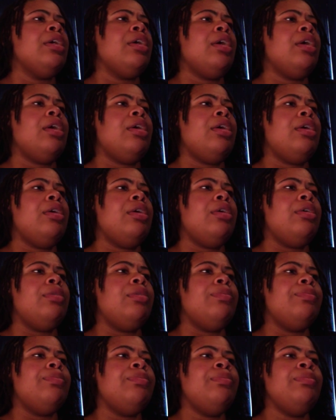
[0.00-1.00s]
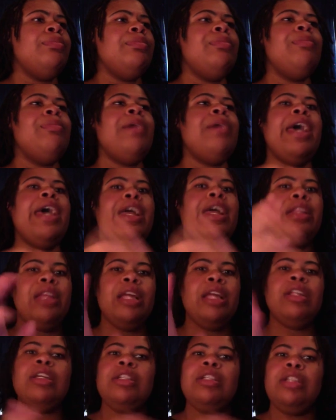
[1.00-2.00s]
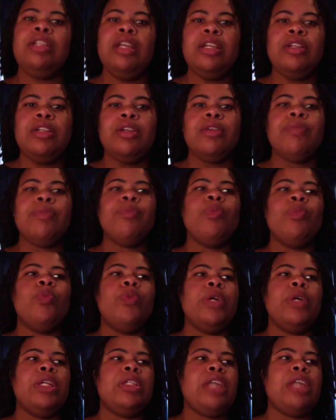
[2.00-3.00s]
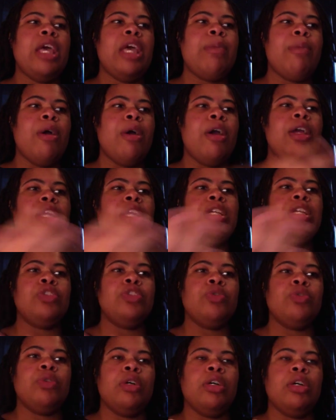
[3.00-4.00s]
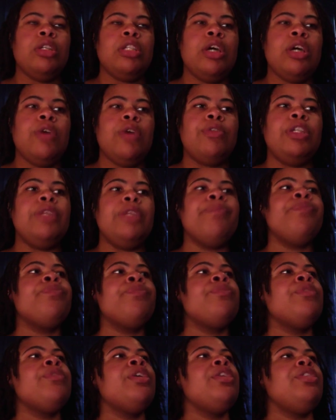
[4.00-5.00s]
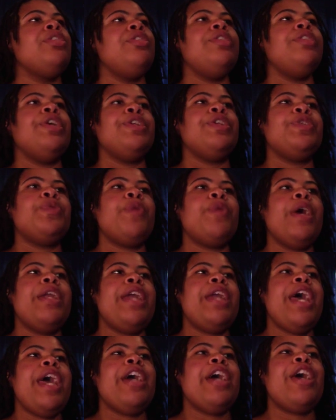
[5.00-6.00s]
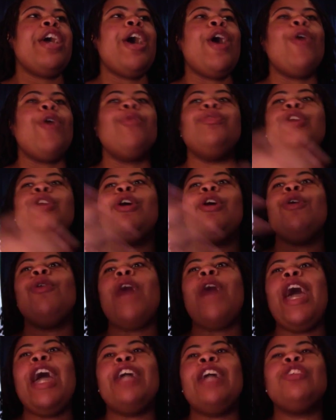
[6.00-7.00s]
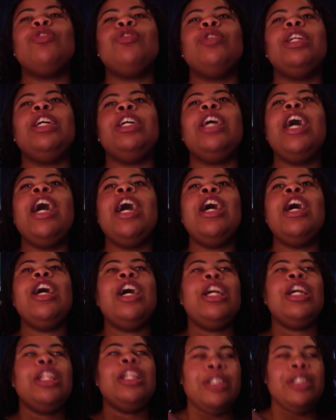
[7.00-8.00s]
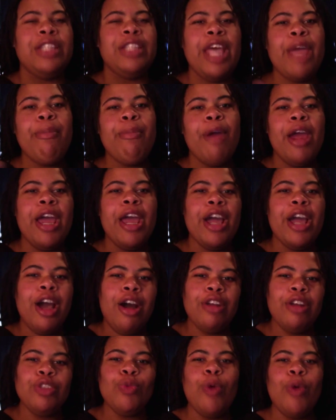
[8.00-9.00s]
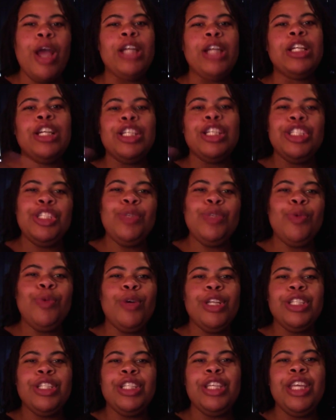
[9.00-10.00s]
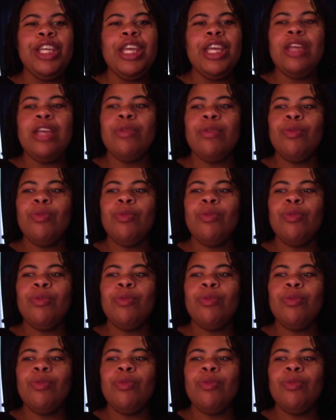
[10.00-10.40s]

um, at that little dinner with Tamar and uh, Toni, you know, Towanda had called. No, actually. Tamar had called Towanda because she wanted to get,